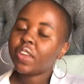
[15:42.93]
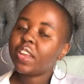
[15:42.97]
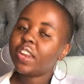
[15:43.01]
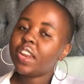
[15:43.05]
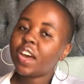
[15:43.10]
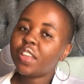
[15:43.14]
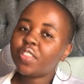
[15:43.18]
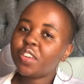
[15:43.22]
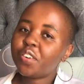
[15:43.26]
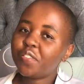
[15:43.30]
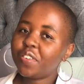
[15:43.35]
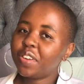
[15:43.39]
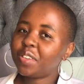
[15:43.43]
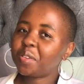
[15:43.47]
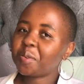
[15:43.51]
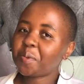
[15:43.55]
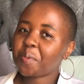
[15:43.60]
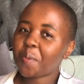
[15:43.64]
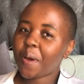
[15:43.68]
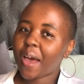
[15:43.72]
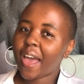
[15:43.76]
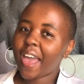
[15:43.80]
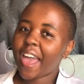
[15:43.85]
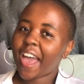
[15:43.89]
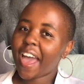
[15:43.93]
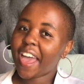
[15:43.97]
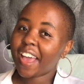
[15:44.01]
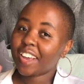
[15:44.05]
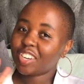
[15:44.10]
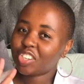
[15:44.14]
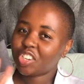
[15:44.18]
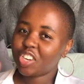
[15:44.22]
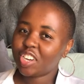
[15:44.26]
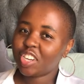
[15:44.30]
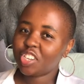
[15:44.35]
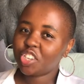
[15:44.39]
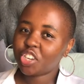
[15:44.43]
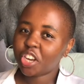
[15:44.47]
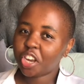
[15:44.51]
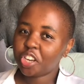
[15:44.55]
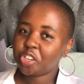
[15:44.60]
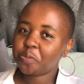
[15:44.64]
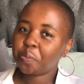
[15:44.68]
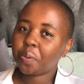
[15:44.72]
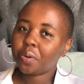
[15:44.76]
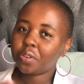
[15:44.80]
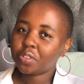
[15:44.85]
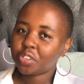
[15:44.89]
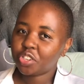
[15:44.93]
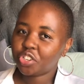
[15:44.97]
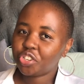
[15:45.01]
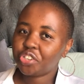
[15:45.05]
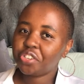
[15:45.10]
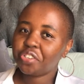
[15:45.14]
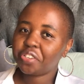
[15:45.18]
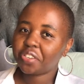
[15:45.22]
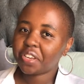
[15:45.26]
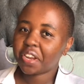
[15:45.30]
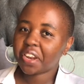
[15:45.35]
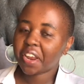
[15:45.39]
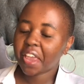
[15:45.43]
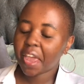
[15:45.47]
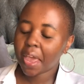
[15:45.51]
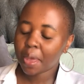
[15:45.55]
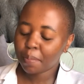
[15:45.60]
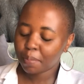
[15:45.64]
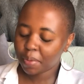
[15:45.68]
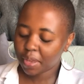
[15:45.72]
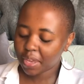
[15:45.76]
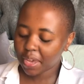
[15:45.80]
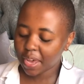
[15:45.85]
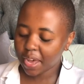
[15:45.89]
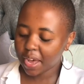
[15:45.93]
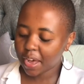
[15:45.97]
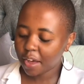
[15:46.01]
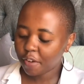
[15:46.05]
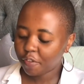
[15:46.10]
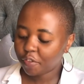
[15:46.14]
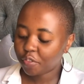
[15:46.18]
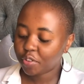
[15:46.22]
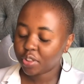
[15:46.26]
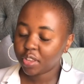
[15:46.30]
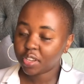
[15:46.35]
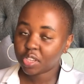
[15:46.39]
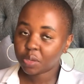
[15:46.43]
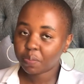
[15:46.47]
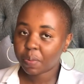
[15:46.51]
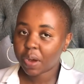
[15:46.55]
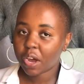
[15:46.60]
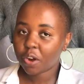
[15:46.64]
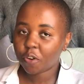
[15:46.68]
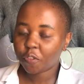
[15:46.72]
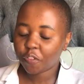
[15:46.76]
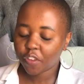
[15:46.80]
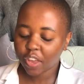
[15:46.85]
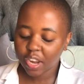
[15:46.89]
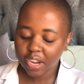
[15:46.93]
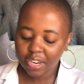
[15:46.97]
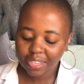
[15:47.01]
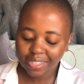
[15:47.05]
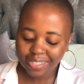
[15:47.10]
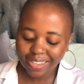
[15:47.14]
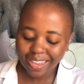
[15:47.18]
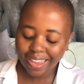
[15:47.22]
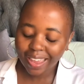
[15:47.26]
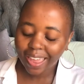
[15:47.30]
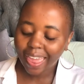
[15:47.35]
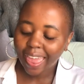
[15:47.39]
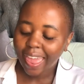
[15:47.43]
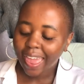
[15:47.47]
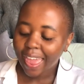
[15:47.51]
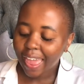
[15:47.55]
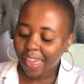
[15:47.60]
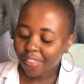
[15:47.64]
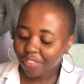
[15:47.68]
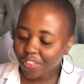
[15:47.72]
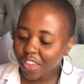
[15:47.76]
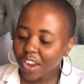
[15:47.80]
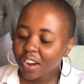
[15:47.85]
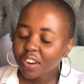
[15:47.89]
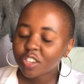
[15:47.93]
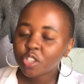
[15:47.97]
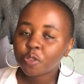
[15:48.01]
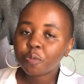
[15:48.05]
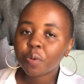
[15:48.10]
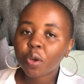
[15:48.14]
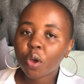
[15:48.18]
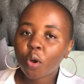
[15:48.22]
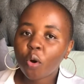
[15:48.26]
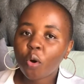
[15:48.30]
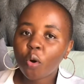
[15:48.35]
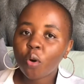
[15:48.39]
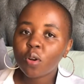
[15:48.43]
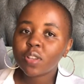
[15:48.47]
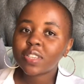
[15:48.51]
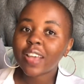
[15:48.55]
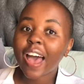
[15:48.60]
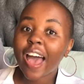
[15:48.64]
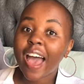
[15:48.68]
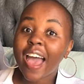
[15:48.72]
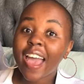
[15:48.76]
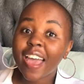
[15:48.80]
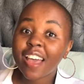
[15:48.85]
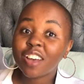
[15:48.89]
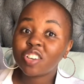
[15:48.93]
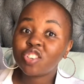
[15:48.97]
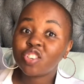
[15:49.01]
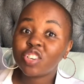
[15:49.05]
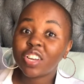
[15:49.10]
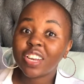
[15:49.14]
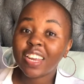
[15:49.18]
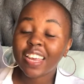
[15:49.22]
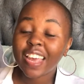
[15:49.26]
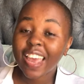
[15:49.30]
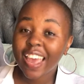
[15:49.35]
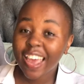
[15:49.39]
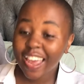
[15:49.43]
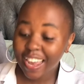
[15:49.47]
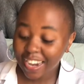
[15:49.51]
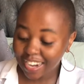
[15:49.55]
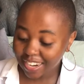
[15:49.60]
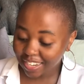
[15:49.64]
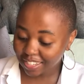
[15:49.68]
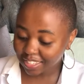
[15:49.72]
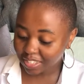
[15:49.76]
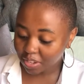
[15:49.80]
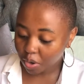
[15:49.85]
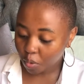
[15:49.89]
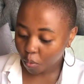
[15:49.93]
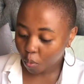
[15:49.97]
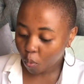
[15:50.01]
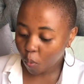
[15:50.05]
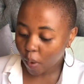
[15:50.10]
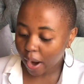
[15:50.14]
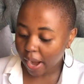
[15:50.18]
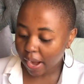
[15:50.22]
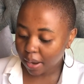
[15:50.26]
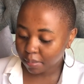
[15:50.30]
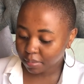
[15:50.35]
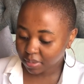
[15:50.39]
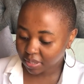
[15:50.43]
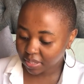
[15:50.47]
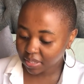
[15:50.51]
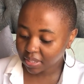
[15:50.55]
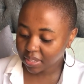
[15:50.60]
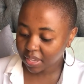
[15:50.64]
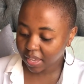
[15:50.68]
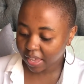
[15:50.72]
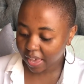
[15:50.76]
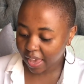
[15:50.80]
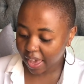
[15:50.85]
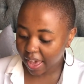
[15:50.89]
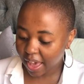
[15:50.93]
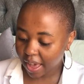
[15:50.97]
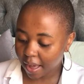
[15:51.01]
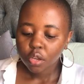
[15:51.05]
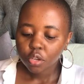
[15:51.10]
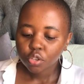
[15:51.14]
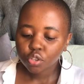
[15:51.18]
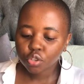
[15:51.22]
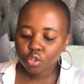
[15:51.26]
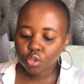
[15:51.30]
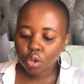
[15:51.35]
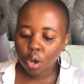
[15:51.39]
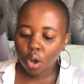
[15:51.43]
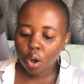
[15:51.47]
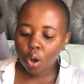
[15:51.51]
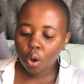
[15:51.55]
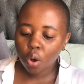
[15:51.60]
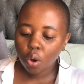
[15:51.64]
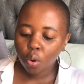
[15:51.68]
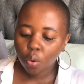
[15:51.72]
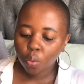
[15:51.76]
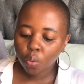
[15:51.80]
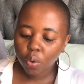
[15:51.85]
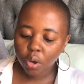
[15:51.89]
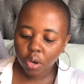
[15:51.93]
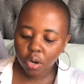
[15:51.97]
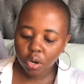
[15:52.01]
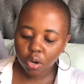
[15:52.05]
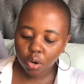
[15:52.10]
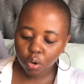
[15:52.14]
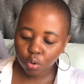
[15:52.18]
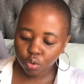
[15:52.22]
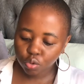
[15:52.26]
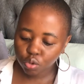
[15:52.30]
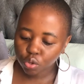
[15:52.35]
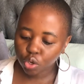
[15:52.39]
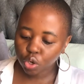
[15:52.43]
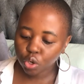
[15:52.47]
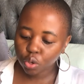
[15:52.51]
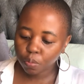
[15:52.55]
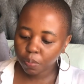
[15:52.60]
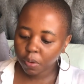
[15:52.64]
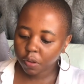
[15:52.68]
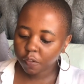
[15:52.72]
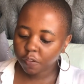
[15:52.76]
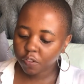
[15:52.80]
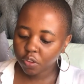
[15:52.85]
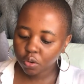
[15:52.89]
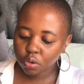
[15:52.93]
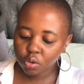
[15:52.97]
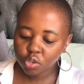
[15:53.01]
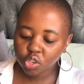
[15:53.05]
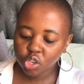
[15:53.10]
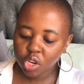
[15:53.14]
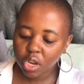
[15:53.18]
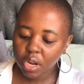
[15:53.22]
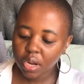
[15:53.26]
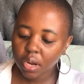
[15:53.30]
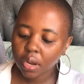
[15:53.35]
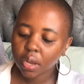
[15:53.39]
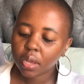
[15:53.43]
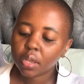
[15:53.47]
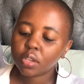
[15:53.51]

Now, the reason why I actually changed positions and came here for this part of editing, that is because I actually edit while I'm sitting here. So we're gonna go to Lumafusion.